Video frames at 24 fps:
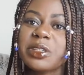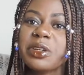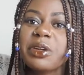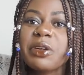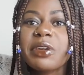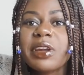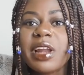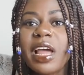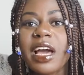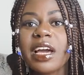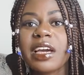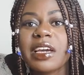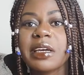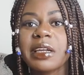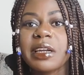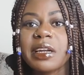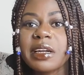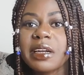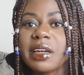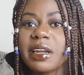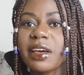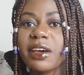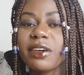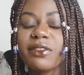you're not
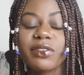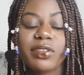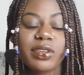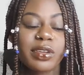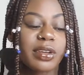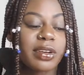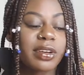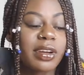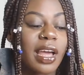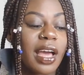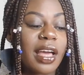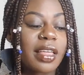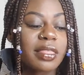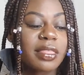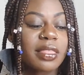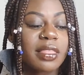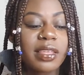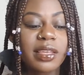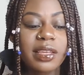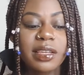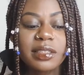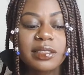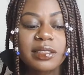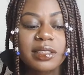good enough, you're not
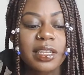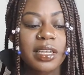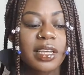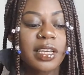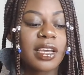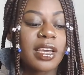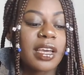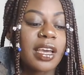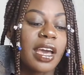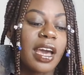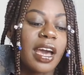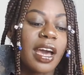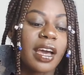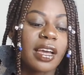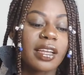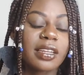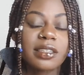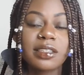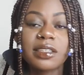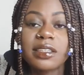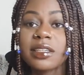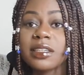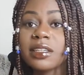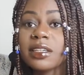this,
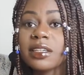so